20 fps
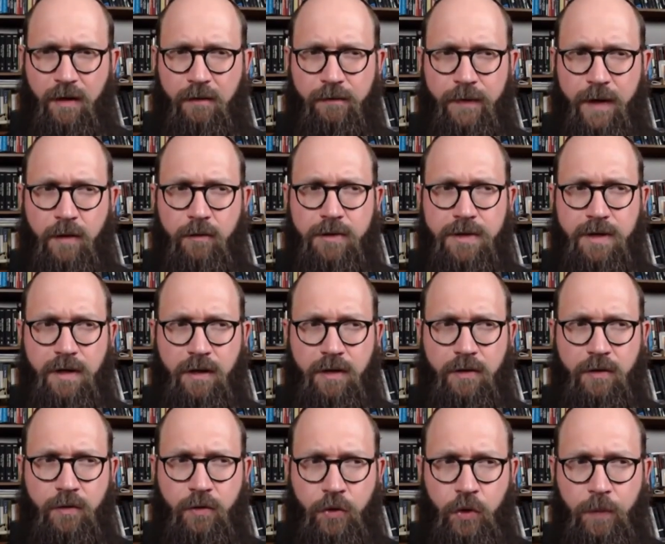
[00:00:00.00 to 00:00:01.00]
there was a
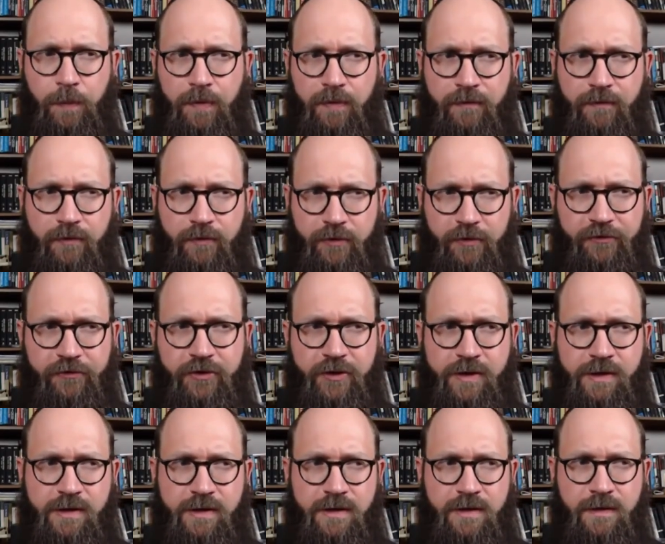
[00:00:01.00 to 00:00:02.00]
group of
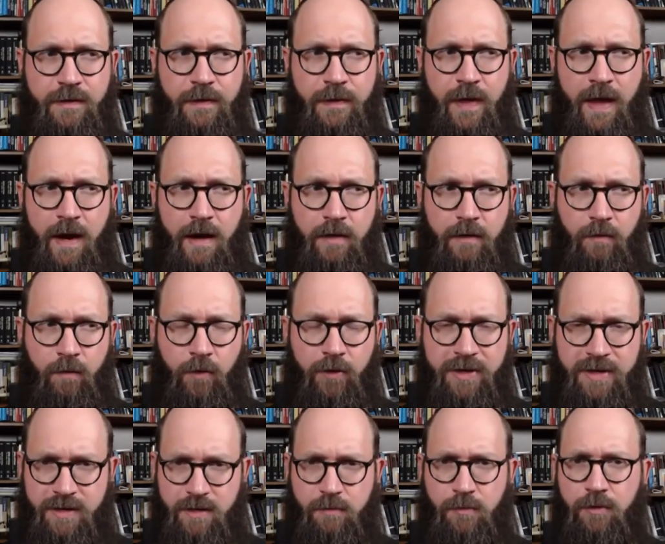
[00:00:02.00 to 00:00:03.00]
Christians that were
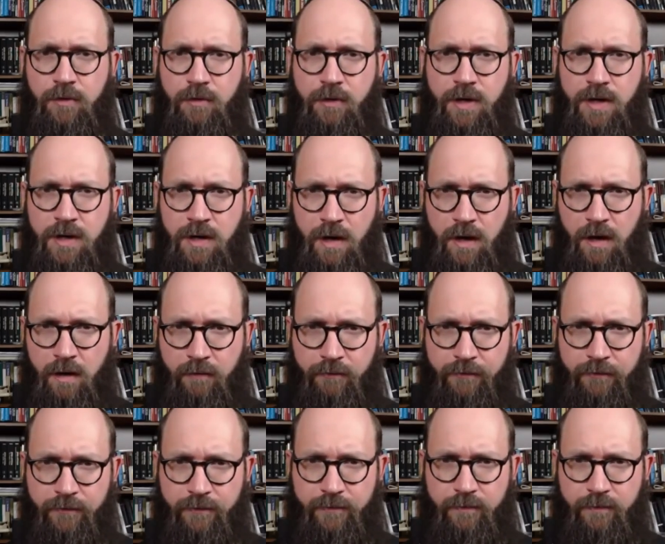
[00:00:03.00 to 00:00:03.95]
similar enough